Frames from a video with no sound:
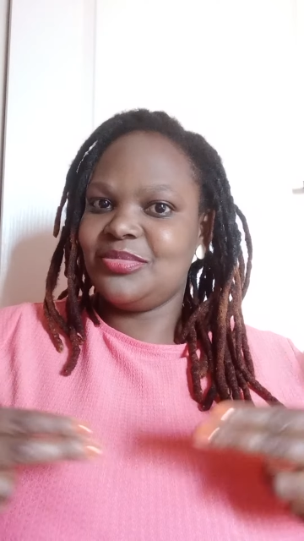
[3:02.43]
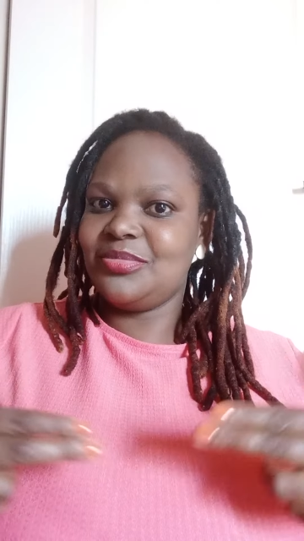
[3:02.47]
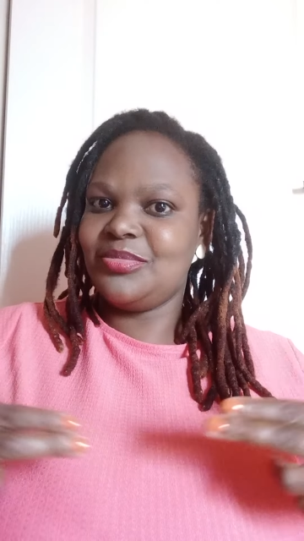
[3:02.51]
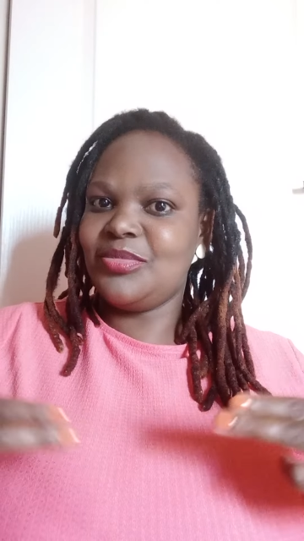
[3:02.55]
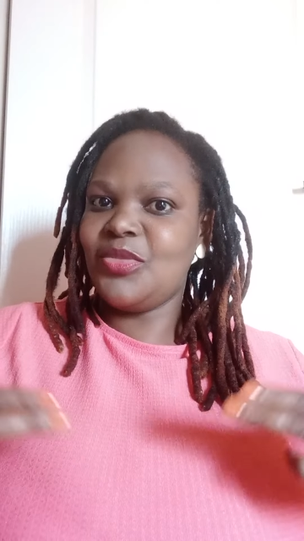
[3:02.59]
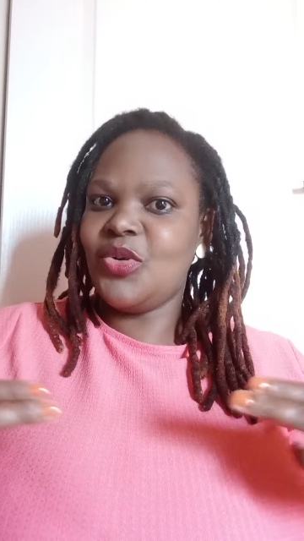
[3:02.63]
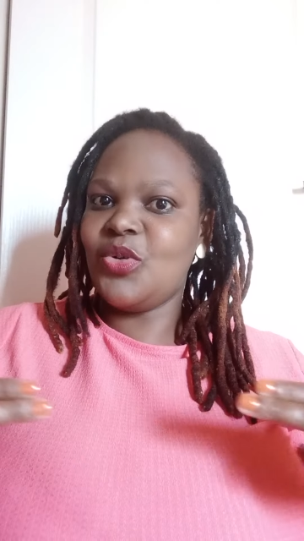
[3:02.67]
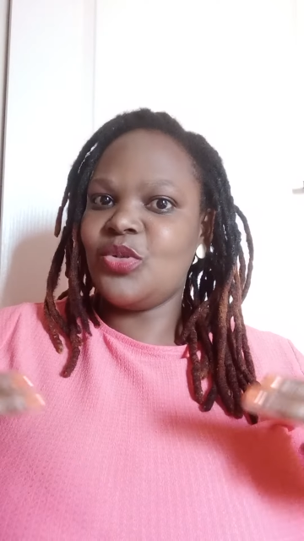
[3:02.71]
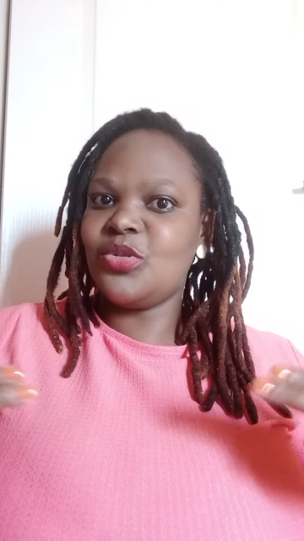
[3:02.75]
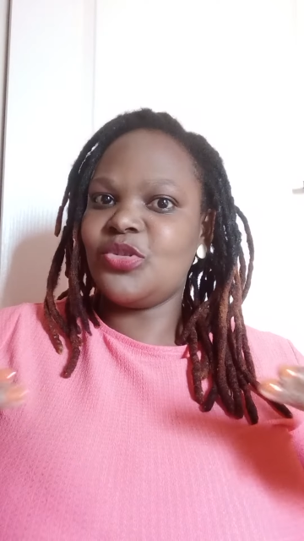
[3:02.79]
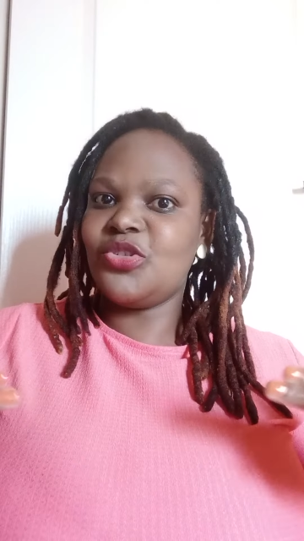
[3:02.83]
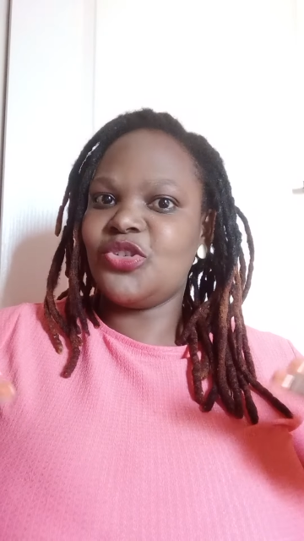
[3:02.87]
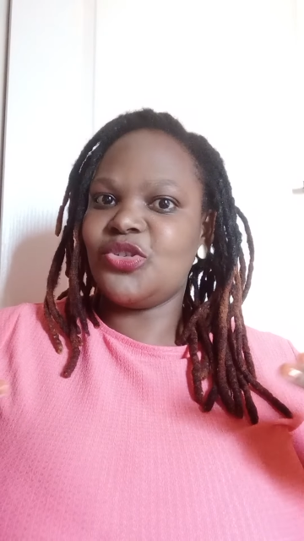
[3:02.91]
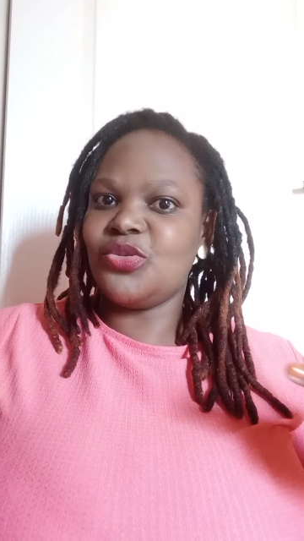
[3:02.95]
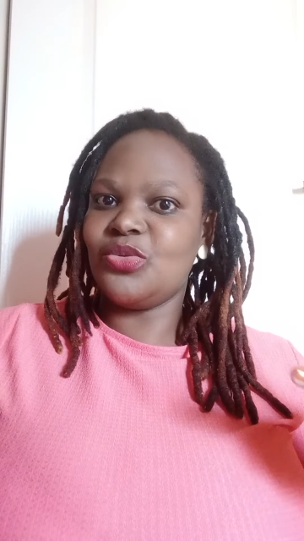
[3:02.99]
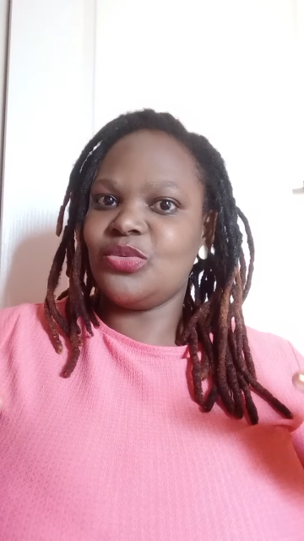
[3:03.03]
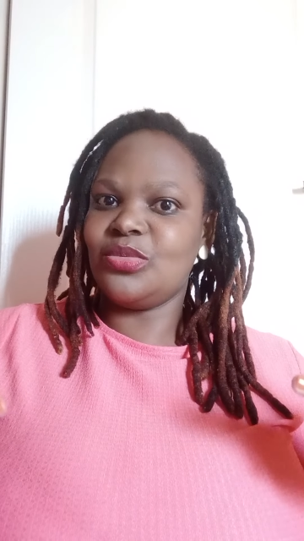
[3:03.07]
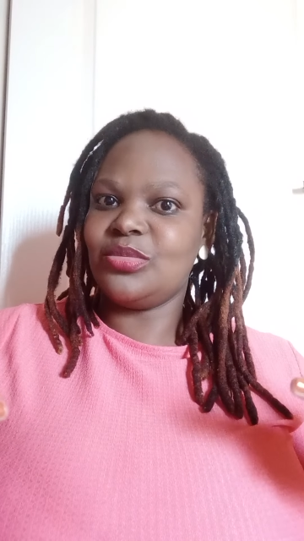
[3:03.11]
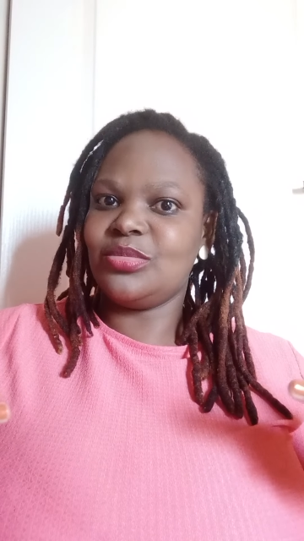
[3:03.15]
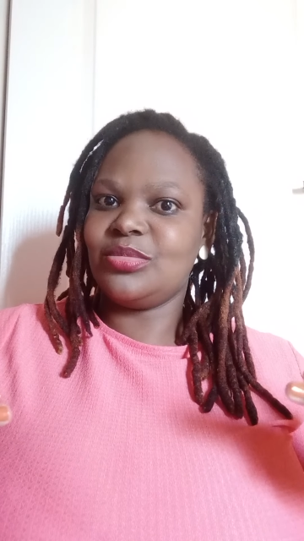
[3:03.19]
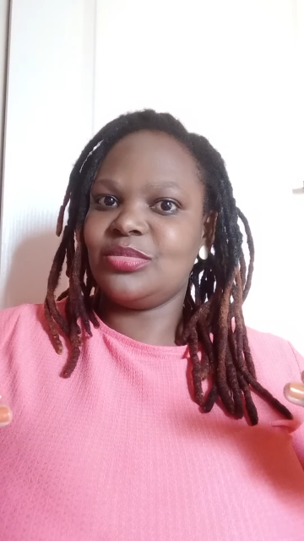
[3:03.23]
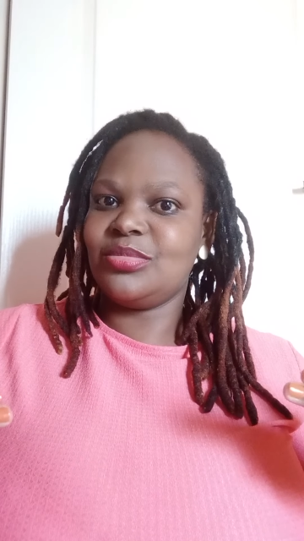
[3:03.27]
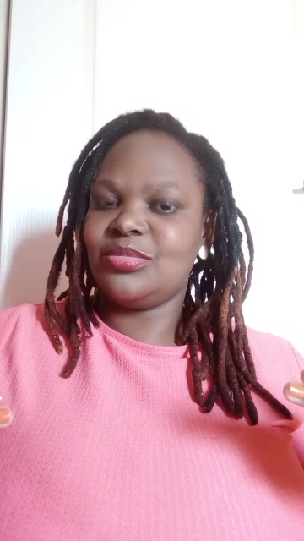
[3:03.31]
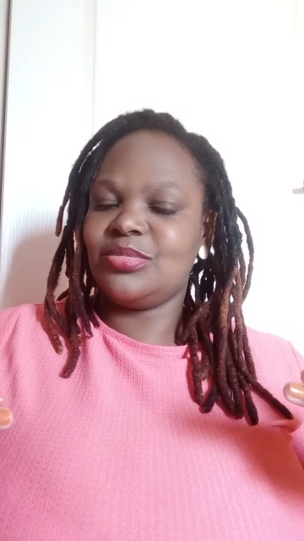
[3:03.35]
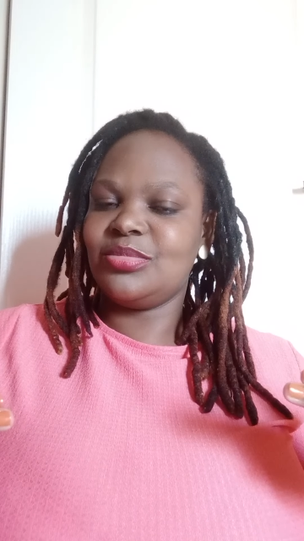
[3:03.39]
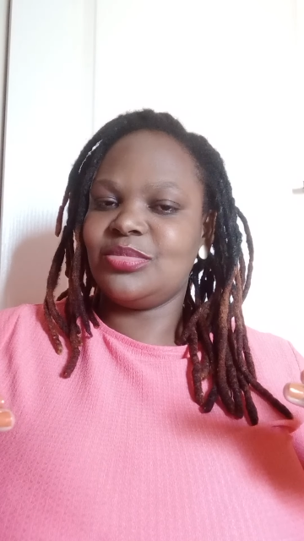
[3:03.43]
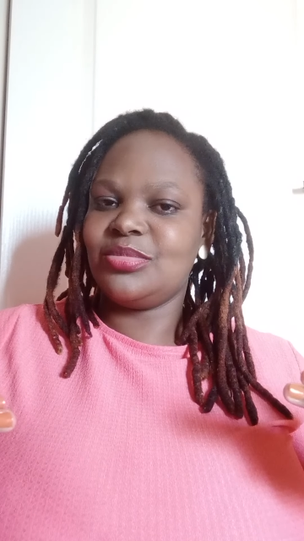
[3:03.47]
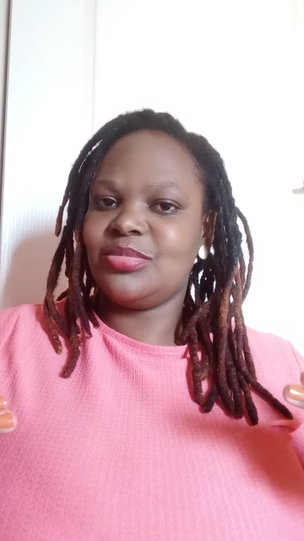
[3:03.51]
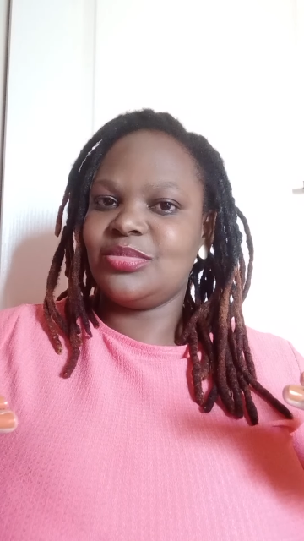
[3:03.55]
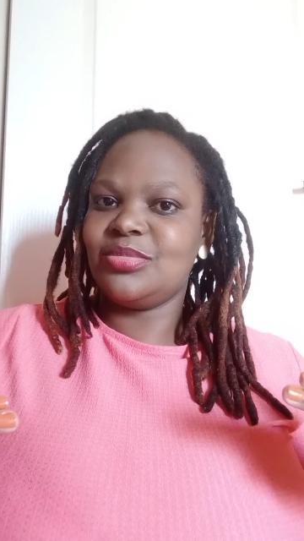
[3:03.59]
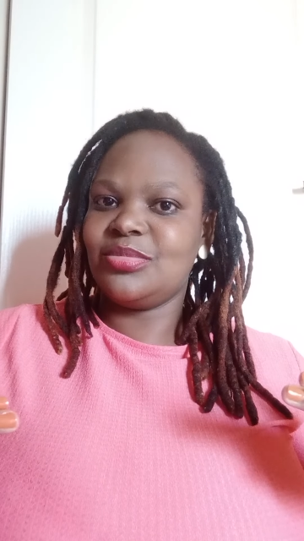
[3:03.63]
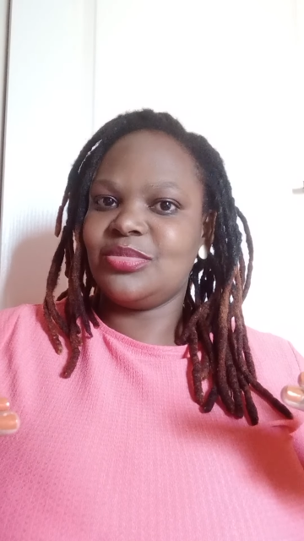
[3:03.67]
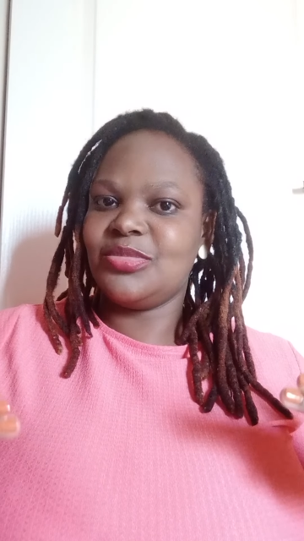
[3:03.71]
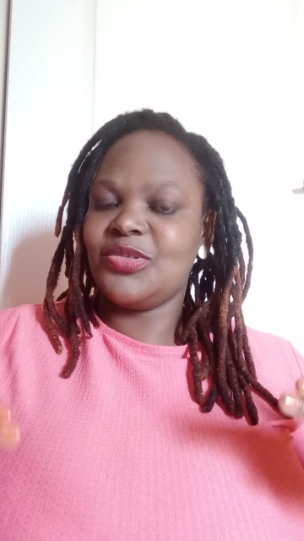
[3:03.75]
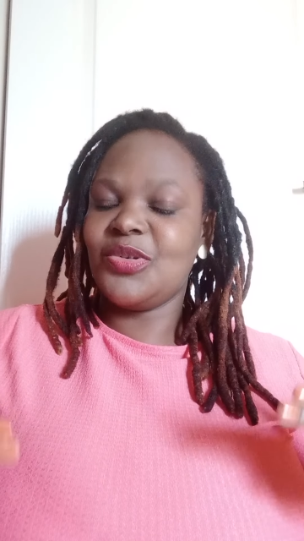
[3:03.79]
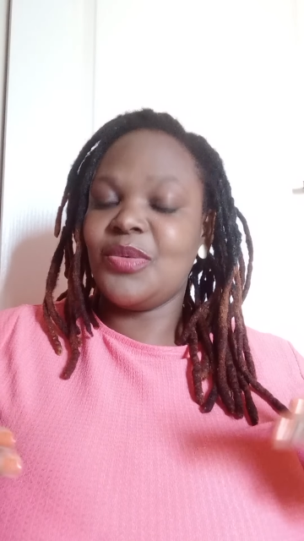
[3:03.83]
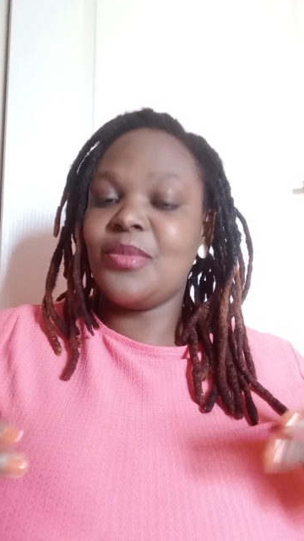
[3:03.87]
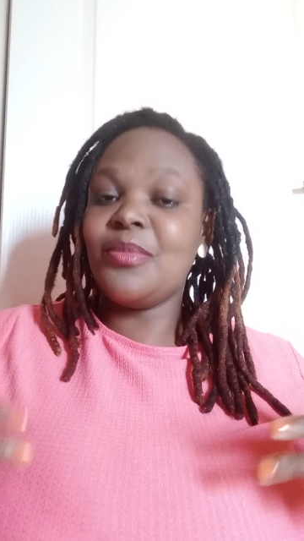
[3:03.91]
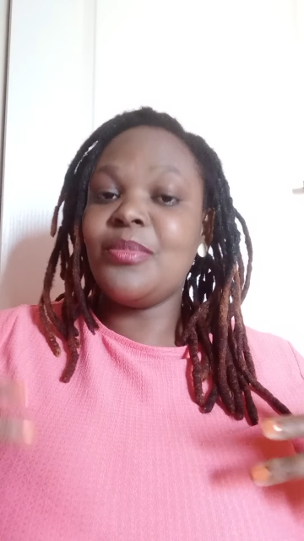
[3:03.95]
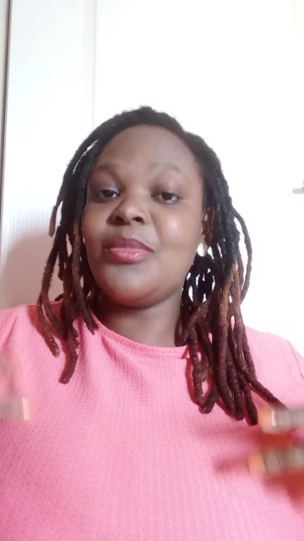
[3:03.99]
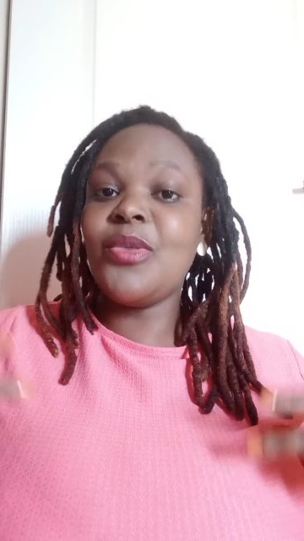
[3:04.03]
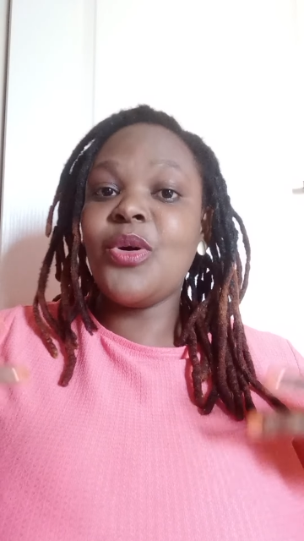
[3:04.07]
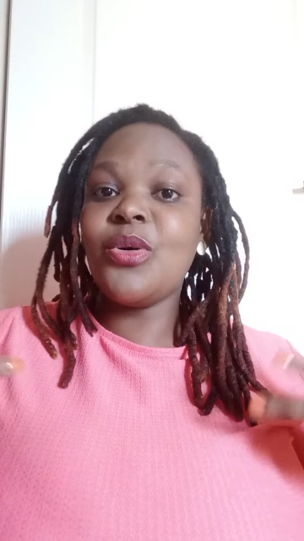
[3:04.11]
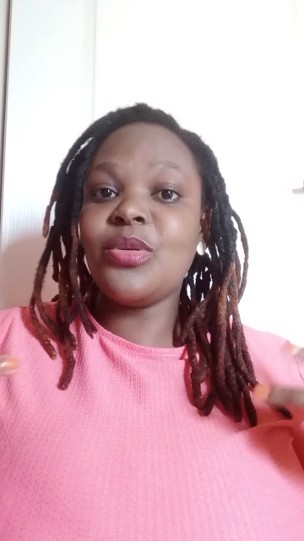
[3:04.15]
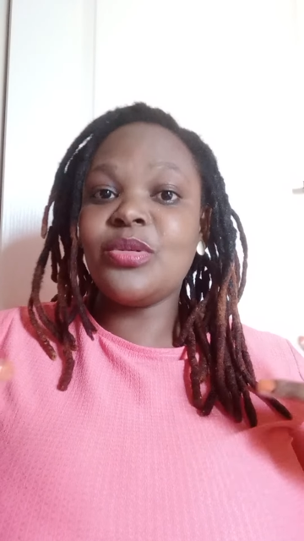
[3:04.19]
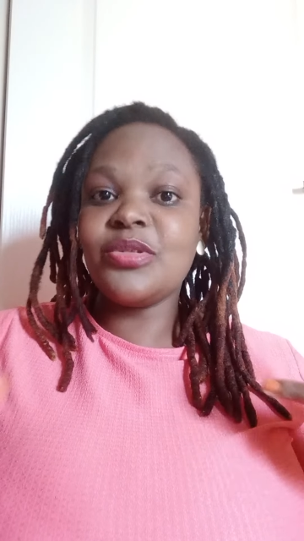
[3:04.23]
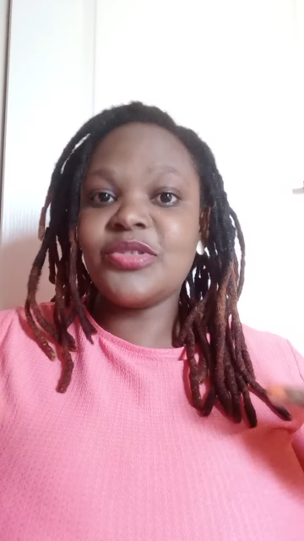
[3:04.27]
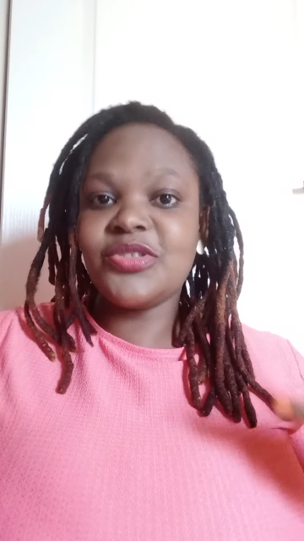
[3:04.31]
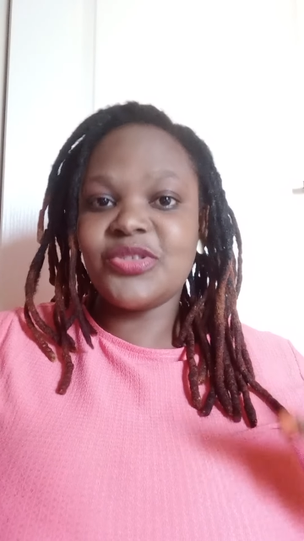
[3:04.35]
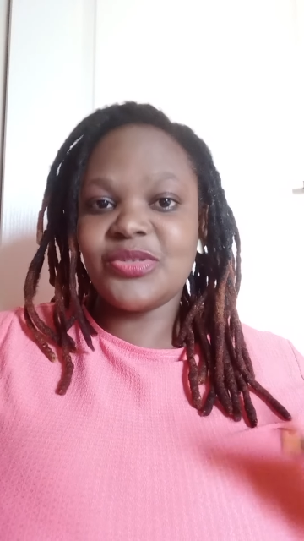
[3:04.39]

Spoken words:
mold you, mold